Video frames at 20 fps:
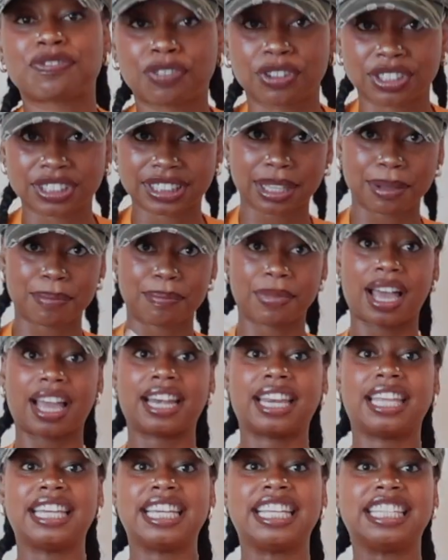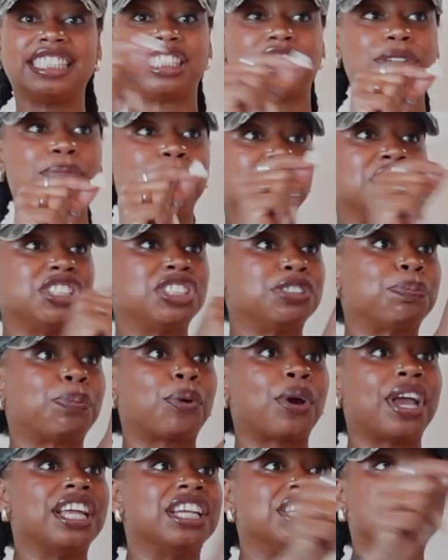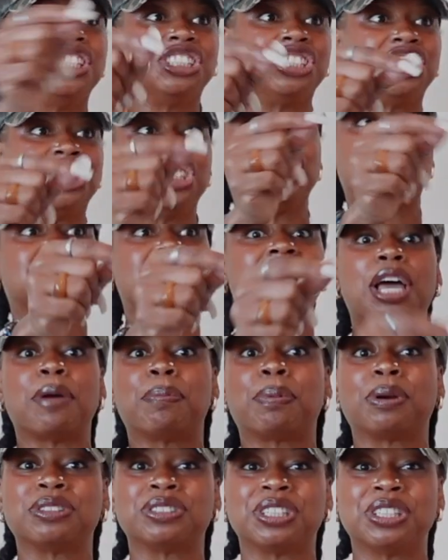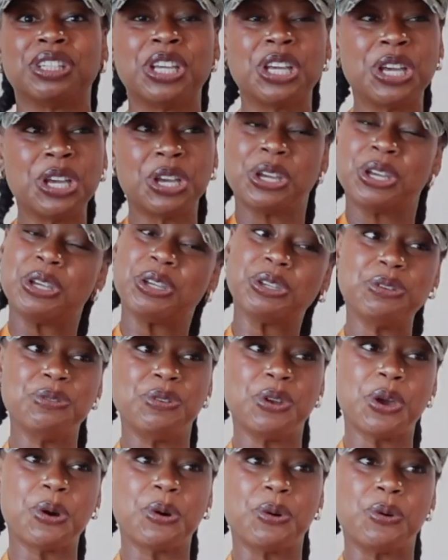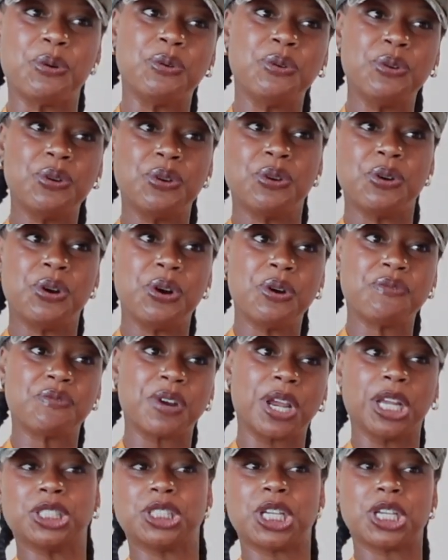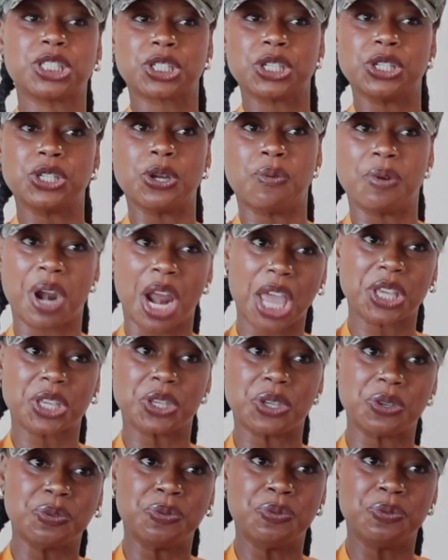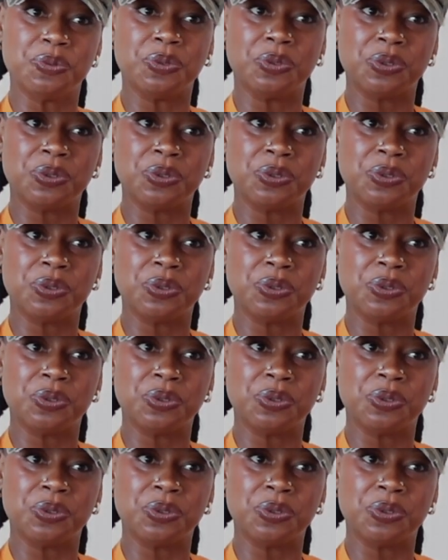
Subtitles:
for somebody needs to be spread to that person. You know, Francesca don't like you.